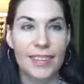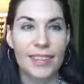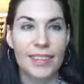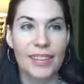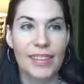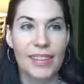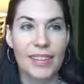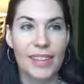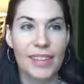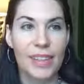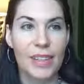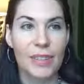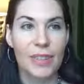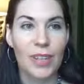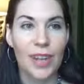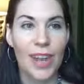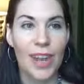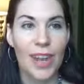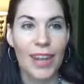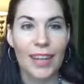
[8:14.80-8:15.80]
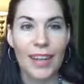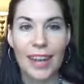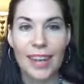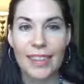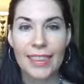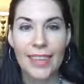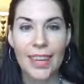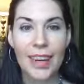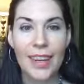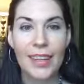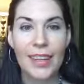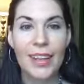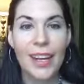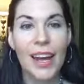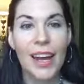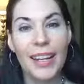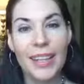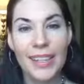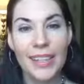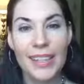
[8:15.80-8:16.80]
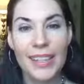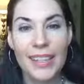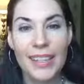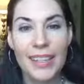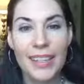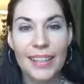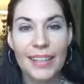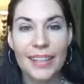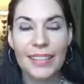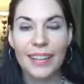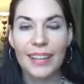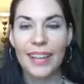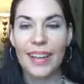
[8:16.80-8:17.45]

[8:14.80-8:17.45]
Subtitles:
because if you can't get there, you're not going to see it.